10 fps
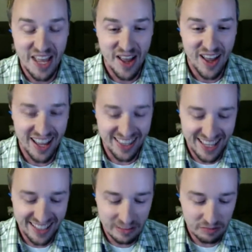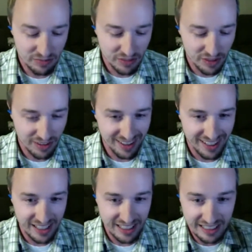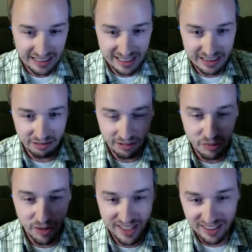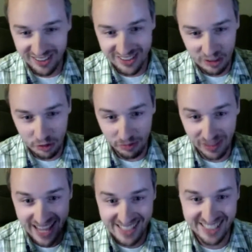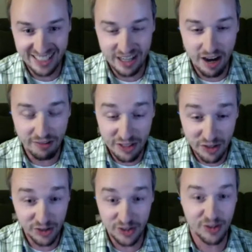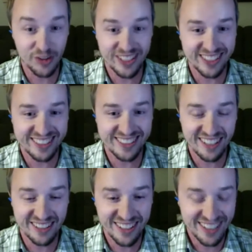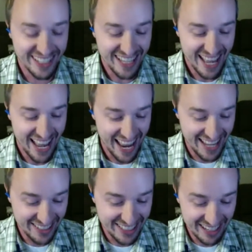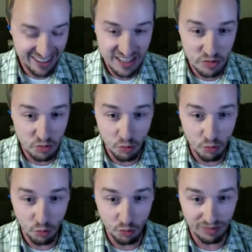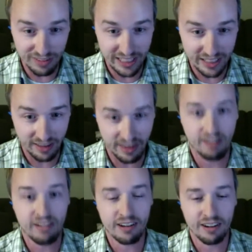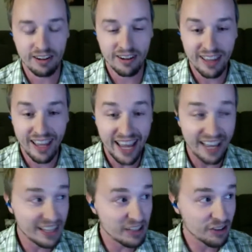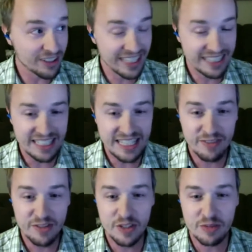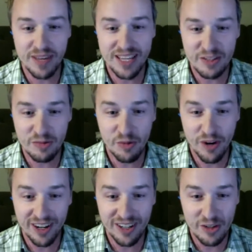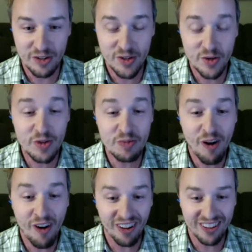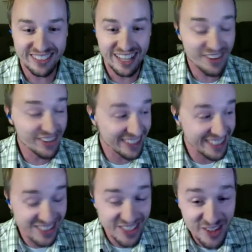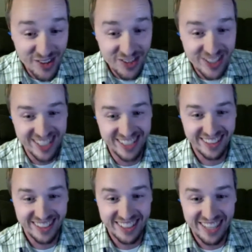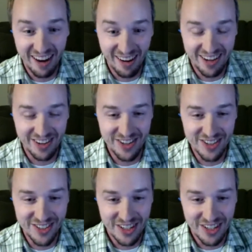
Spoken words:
And then it lit the runway, and all of a sudden you're blasting off and you're controlling this sucker, and you get out of this carrier, and then you're in like the depths of space where you're so small. Now you got these huge carriers